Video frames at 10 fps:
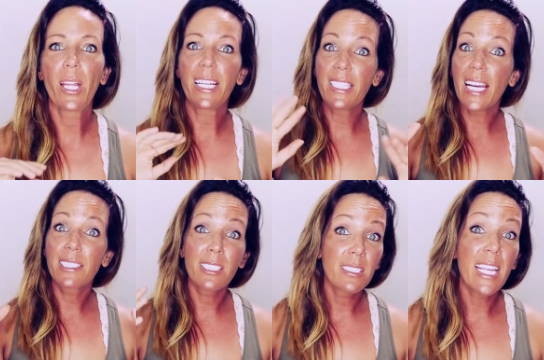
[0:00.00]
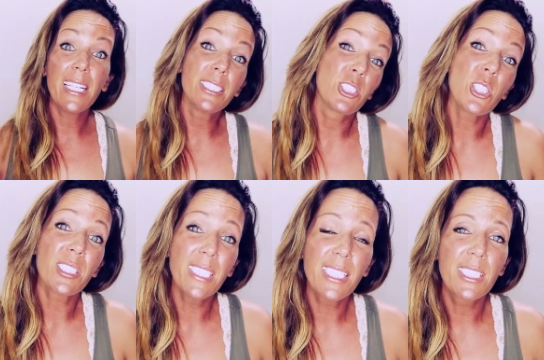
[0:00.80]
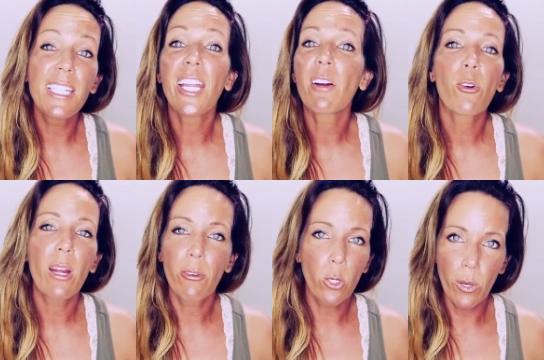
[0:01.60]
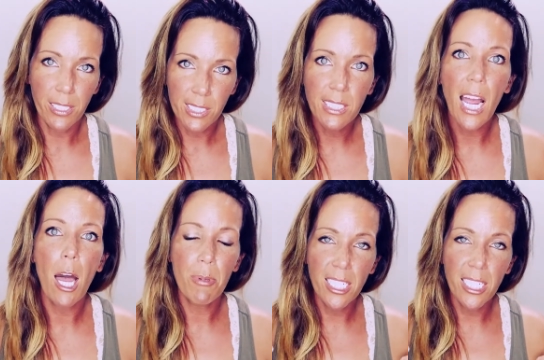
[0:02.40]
Like it's never ever going to stop.